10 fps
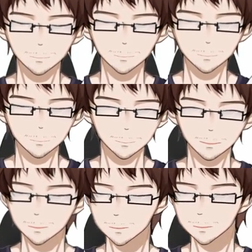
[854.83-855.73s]
I mean,
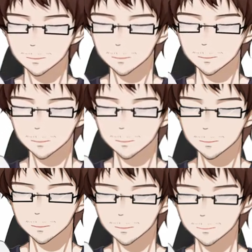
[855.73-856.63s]
I have an AI,
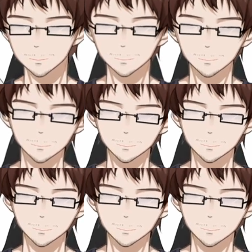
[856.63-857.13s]
so